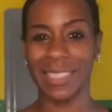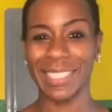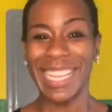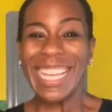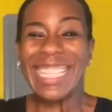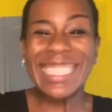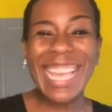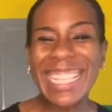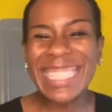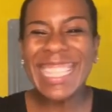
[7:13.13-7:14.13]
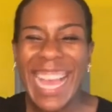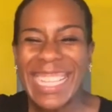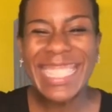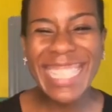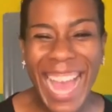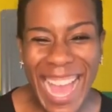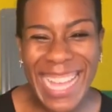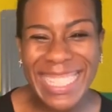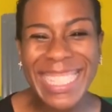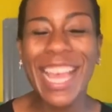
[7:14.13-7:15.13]
Yes, yes, yes!
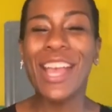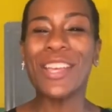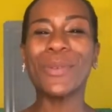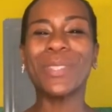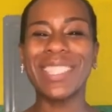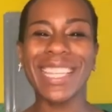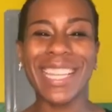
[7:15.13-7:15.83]
You did it.